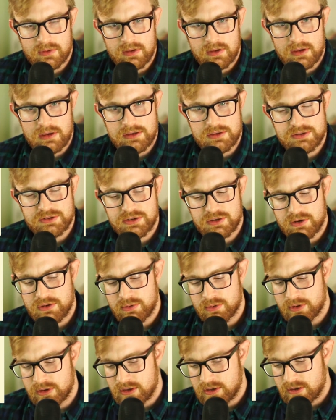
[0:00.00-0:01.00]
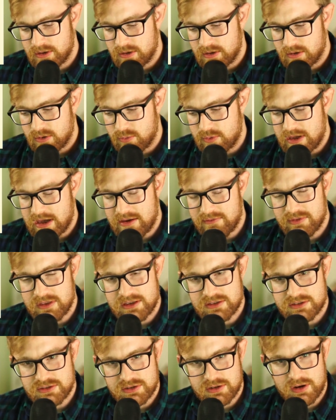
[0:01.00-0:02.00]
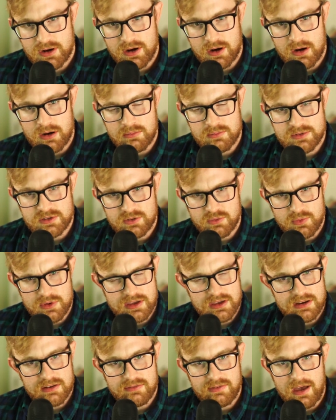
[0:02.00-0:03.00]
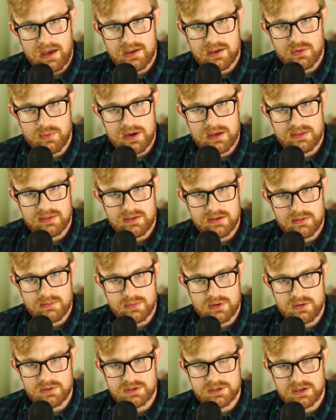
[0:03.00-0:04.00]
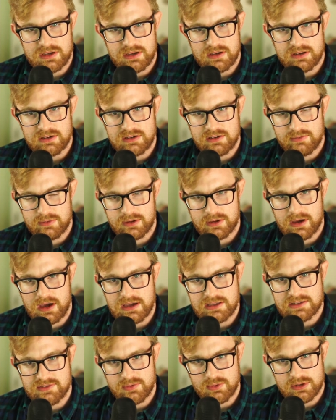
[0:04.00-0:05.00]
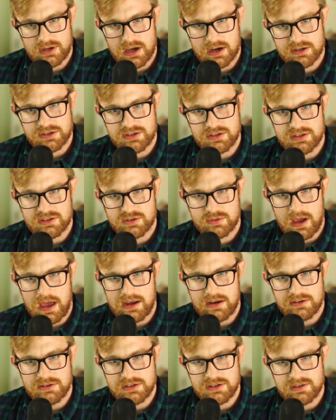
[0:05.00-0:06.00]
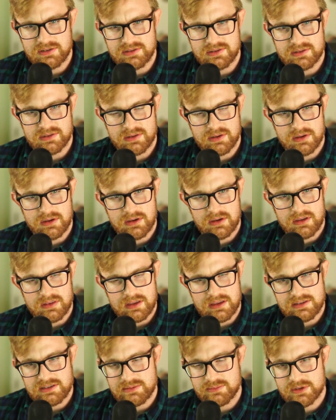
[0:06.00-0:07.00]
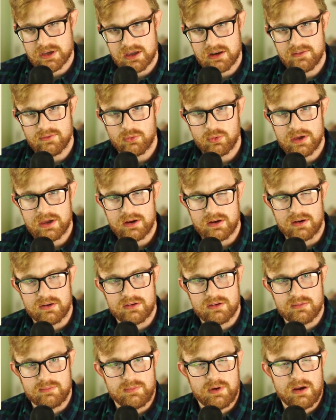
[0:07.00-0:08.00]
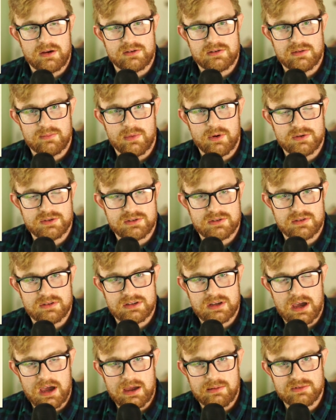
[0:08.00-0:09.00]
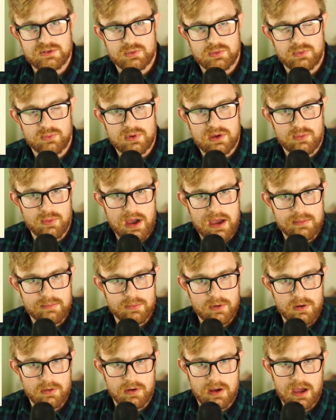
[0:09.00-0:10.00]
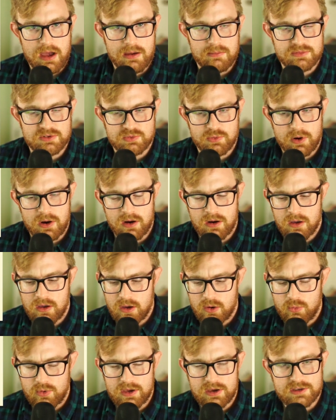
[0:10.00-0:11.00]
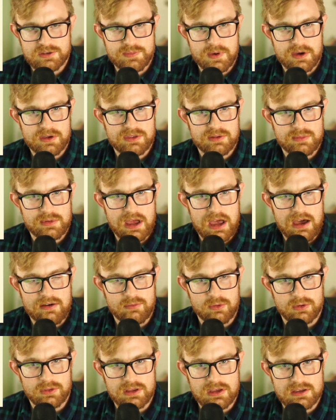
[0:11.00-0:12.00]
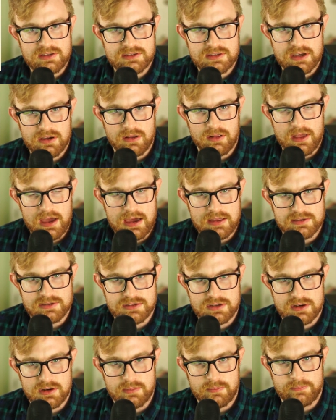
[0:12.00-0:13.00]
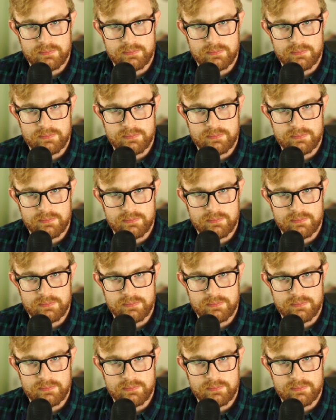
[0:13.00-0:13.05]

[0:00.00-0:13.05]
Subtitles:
So we have these terms and we can evaluate them using different kinds of reduction strategies. That seems kind of weird compared to most of the times when we write programs where we expect them to have only a single answer.